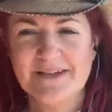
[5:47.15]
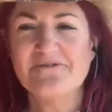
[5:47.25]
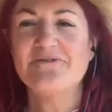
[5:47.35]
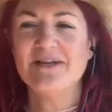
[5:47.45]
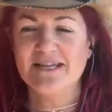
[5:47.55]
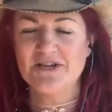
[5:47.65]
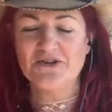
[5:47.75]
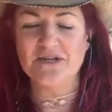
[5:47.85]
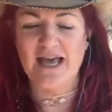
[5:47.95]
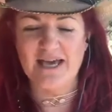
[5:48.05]
Really
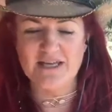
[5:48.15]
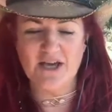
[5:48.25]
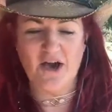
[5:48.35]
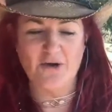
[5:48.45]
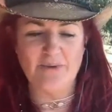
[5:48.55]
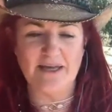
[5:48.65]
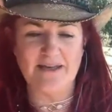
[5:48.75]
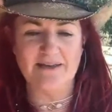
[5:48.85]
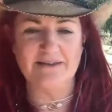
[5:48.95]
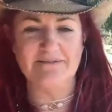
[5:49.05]
good. How are you
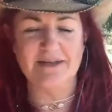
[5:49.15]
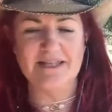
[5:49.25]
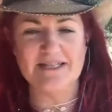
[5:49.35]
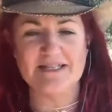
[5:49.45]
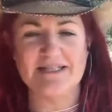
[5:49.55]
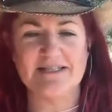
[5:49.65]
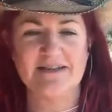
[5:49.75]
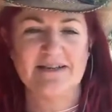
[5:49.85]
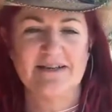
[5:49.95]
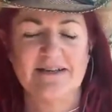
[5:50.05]
coping in this
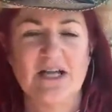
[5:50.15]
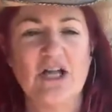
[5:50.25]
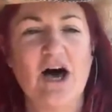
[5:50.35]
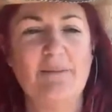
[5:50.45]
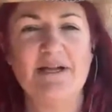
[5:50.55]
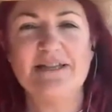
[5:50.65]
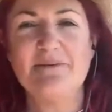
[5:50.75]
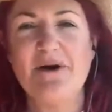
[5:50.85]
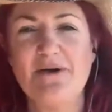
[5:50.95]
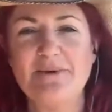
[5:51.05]
climate at the
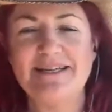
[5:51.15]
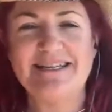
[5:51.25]
moment?